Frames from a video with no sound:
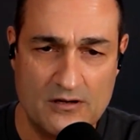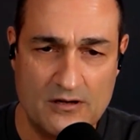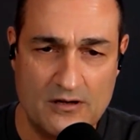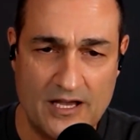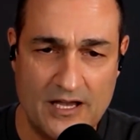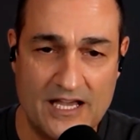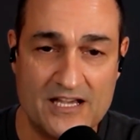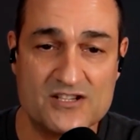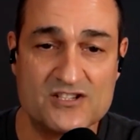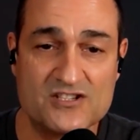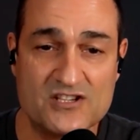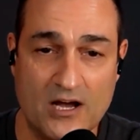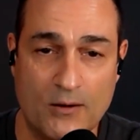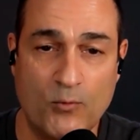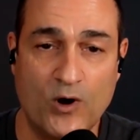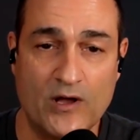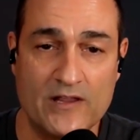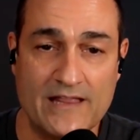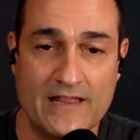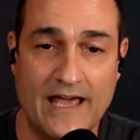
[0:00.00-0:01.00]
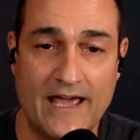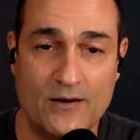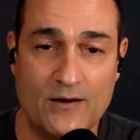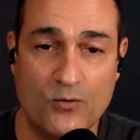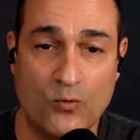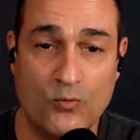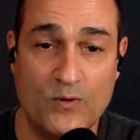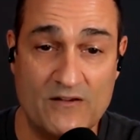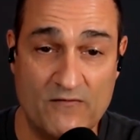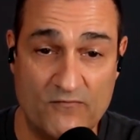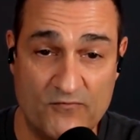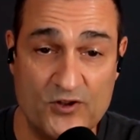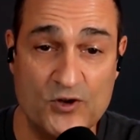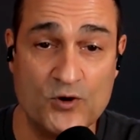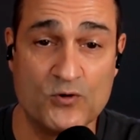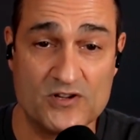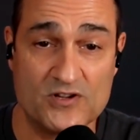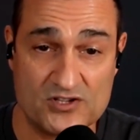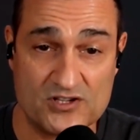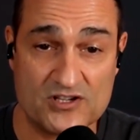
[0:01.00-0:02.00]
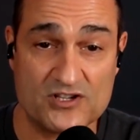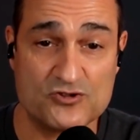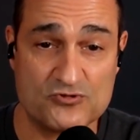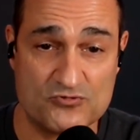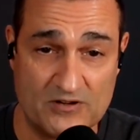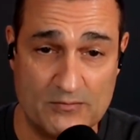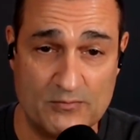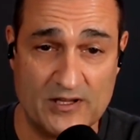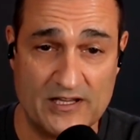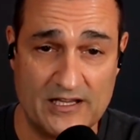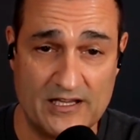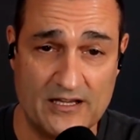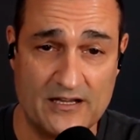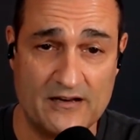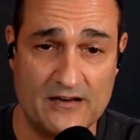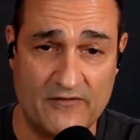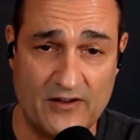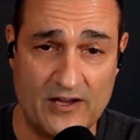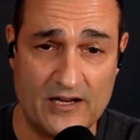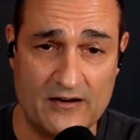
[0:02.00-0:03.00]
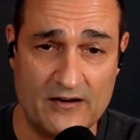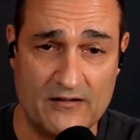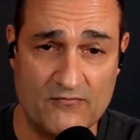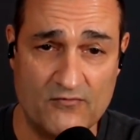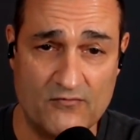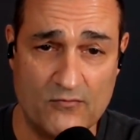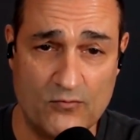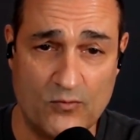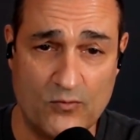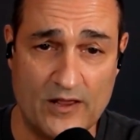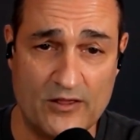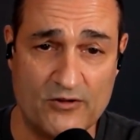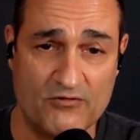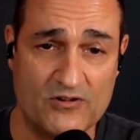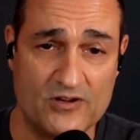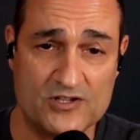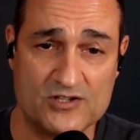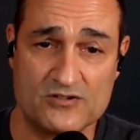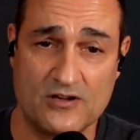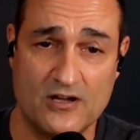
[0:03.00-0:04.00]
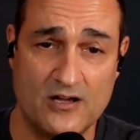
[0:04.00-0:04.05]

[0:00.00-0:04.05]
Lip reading: as someone that we view as extremely innovative, whether it's